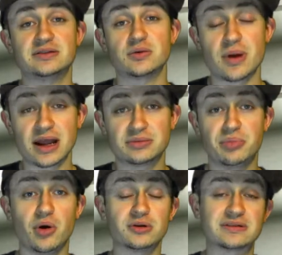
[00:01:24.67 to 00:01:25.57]
direct
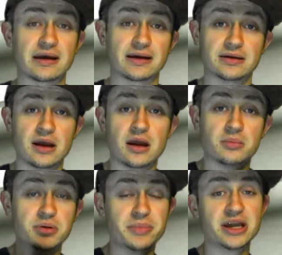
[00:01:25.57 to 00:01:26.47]
bolt on,
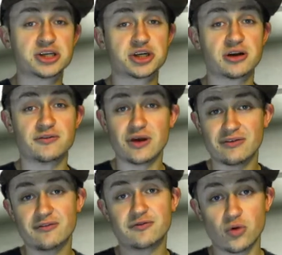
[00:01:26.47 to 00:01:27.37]
but make sure if you
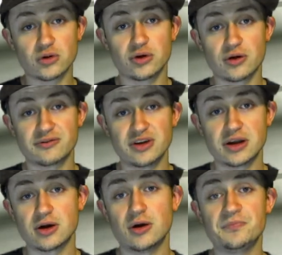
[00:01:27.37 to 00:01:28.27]
have a 4-door
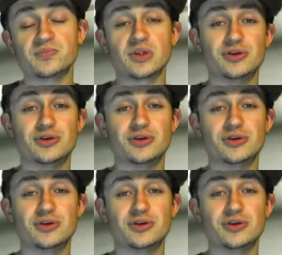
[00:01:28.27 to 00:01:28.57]
vehicle,